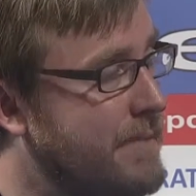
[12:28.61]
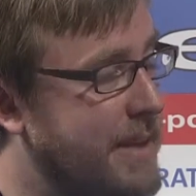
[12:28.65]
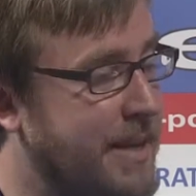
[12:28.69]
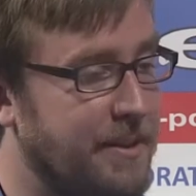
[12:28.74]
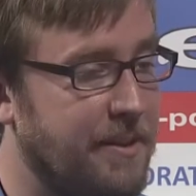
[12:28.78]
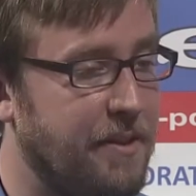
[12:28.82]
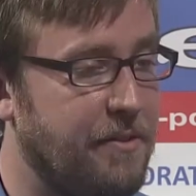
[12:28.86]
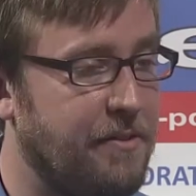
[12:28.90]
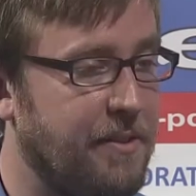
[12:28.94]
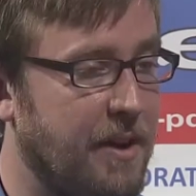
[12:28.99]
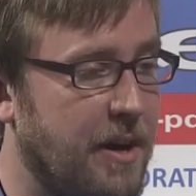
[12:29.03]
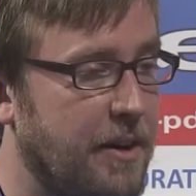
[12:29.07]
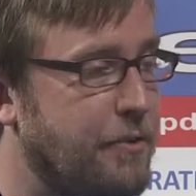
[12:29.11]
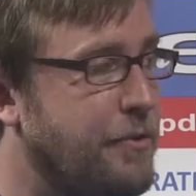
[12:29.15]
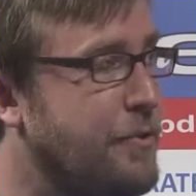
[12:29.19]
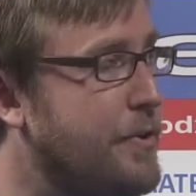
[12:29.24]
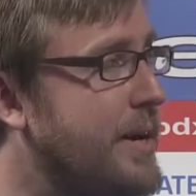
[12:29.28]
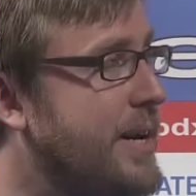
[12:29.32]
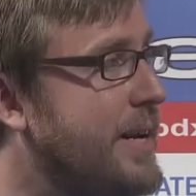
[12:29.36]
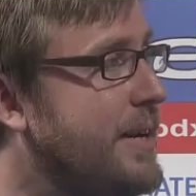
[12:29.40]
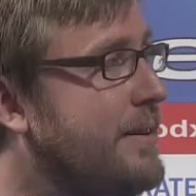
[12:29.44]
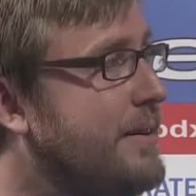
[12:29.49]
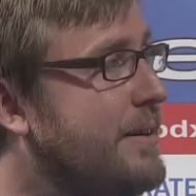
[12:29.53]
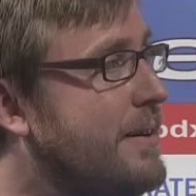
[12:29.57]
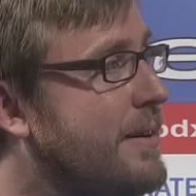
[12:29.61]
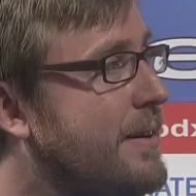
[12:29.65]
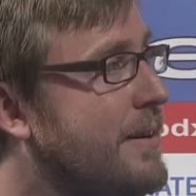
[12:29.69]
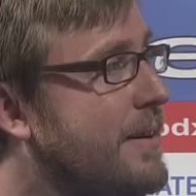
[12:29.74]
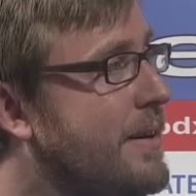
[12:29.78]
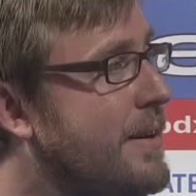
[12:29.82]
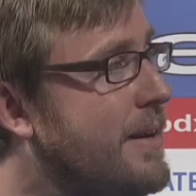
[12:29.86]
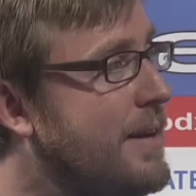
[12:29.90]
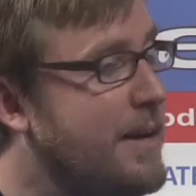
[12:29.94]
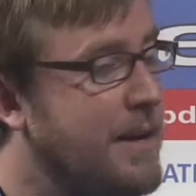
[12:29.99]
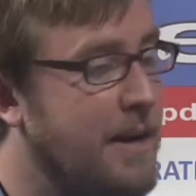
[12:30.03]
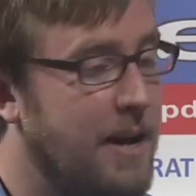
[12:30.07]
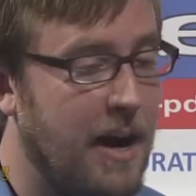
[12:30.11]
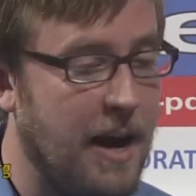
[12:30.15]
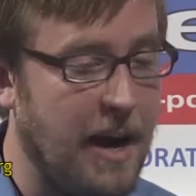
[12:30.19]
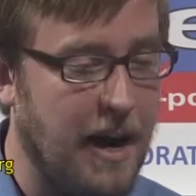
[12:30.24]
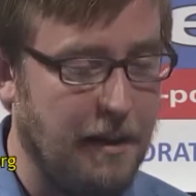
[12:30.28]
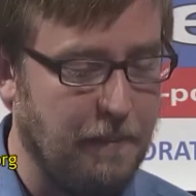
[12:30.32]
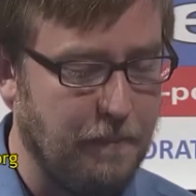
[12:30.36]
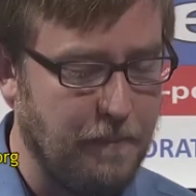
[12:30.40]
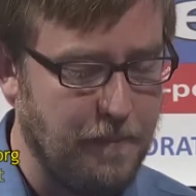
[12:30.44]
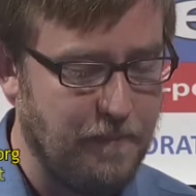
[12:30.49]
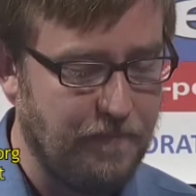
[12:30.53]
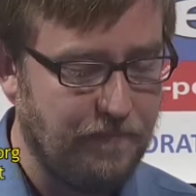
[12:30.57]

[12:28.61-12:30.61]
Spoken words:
in this country. Mm-hmm.